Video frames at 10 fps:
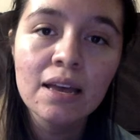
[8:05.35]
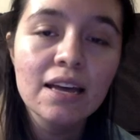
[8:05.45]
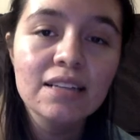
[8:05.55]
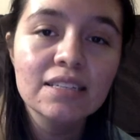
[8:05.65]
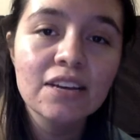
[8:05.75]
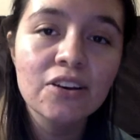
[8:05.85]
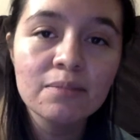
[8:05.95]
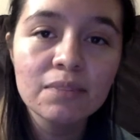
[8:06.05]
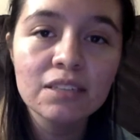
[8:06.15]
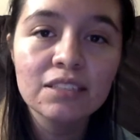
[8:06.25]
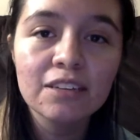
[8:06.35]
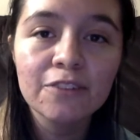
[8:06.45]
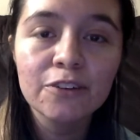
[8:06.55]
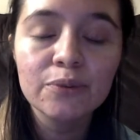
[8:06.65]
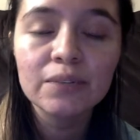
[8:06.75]
and tell him the
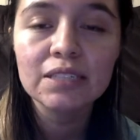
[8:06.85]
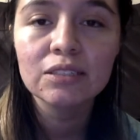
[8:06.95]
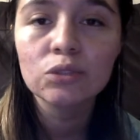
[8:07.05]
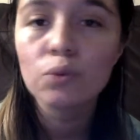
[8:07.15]
different reasons